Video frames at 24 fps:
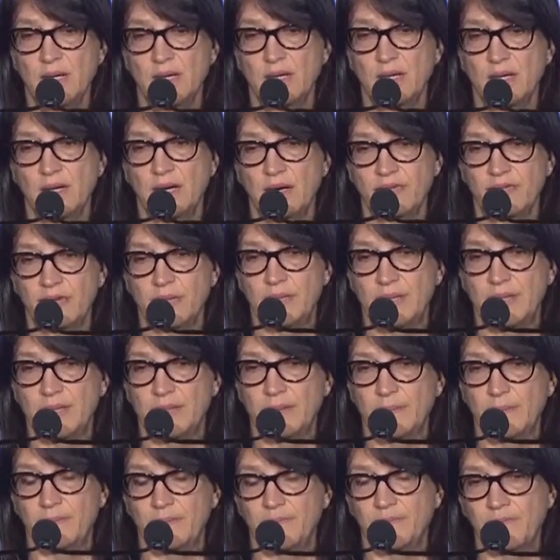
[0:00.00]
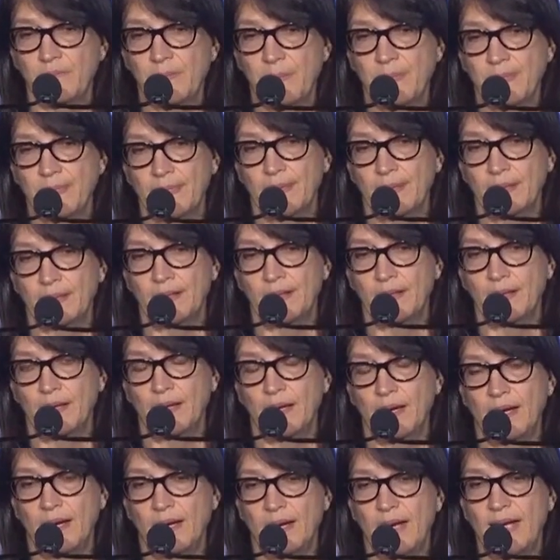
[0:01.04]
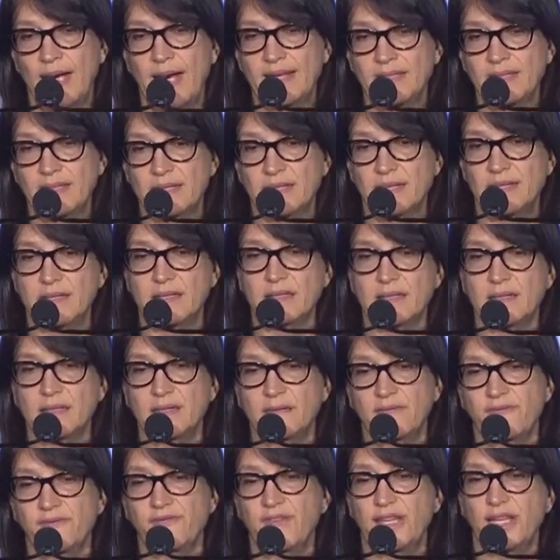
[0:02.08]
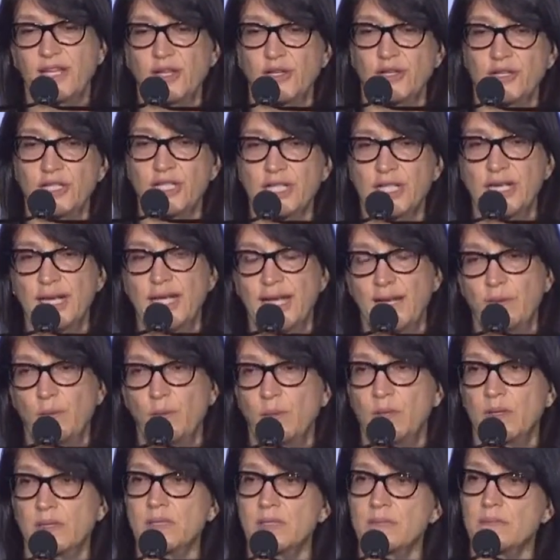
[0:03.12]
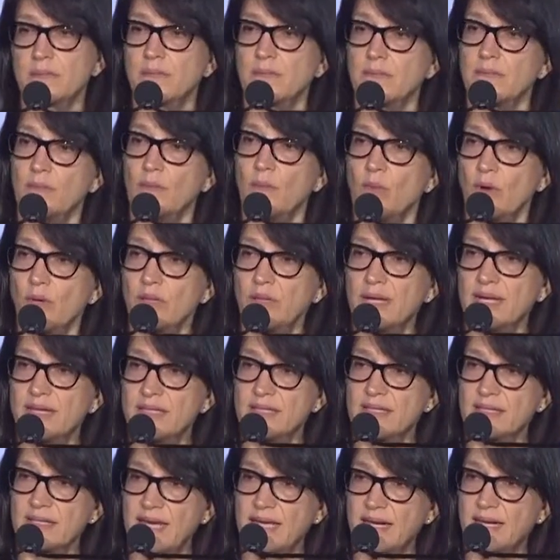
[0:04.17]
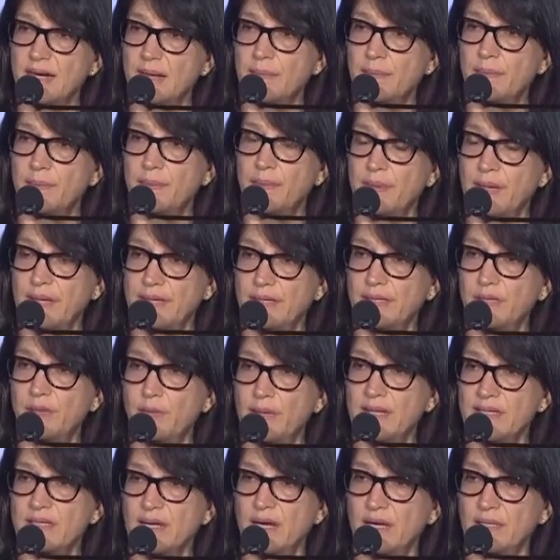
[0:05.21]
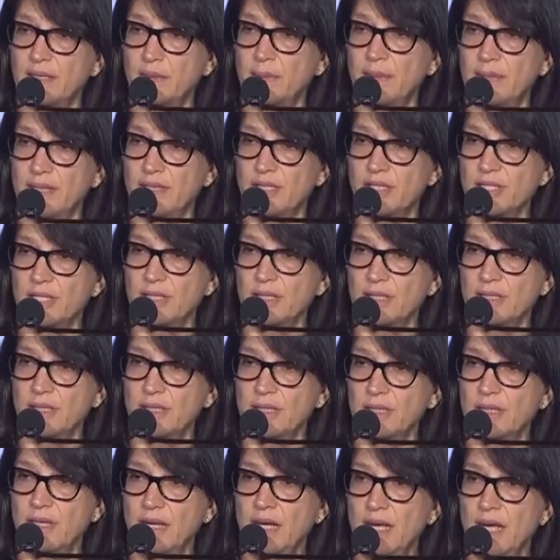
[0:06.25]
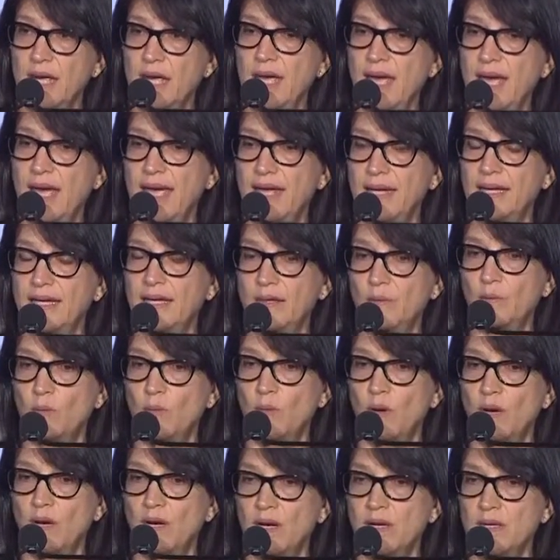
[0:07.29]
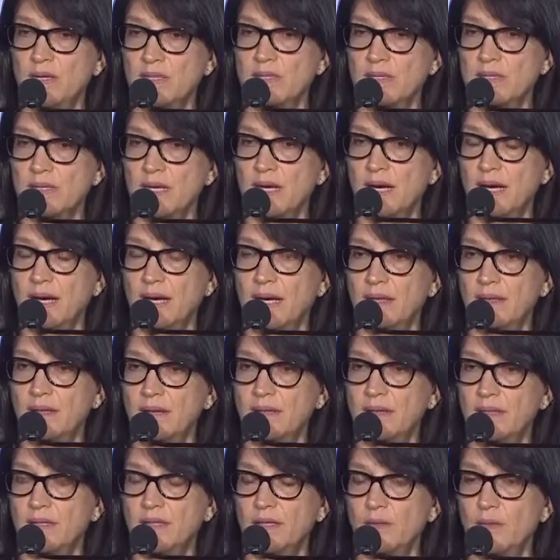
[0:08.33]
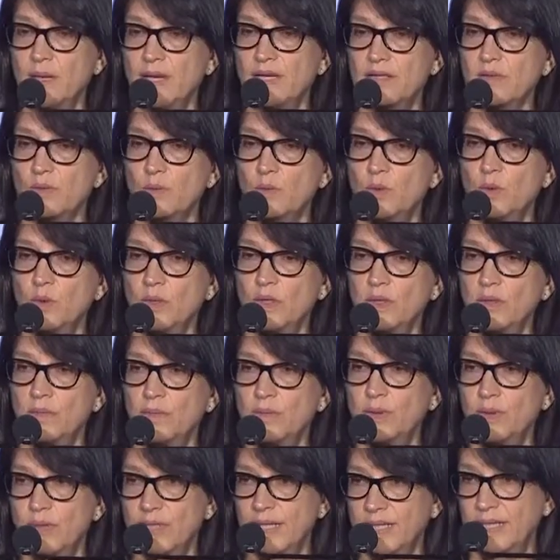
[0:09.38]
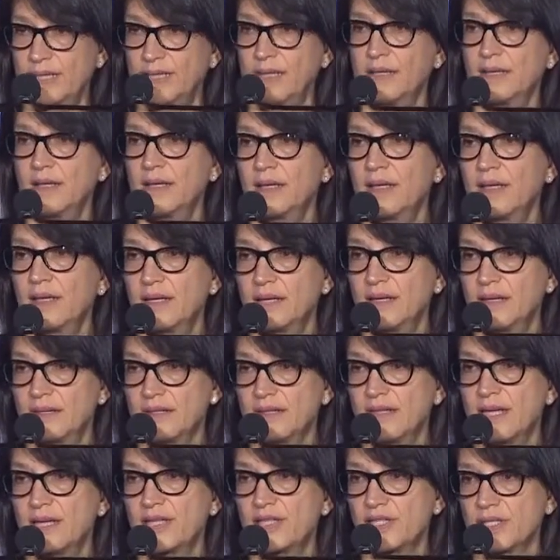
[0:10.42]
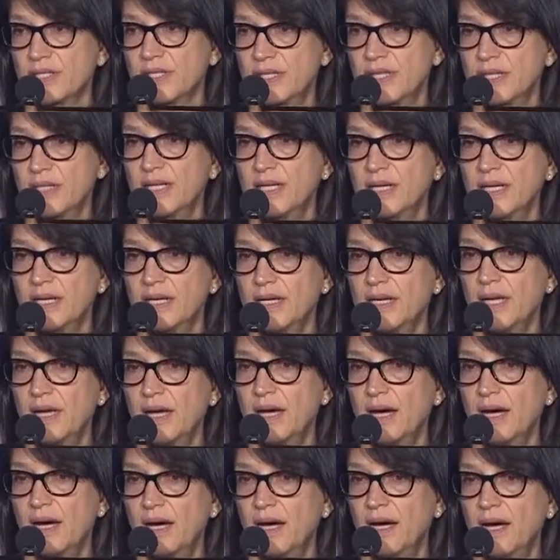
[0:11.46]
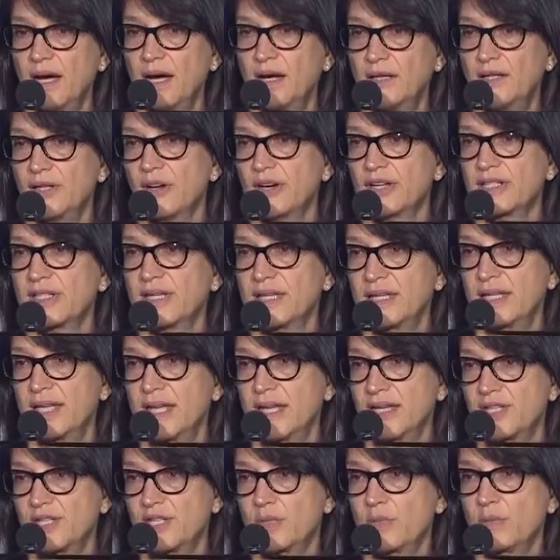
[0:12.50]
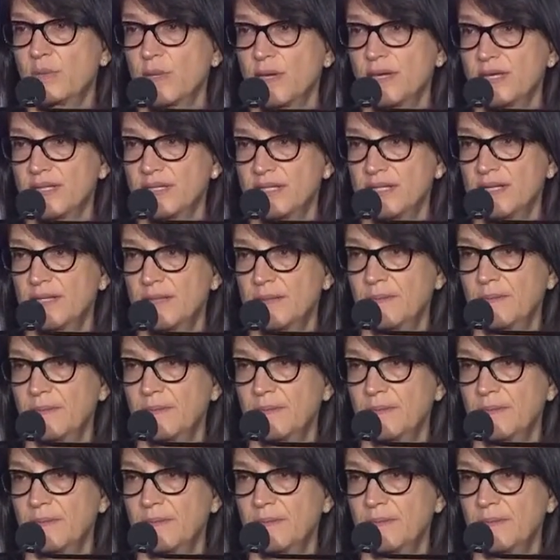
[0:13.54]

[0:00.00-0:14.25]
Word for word: government, Uh, as it is configured today, was more or less set up by the U S occupation. And it was, uh, the U S would put in, essentially, uh, a dark-skinned Haitian president.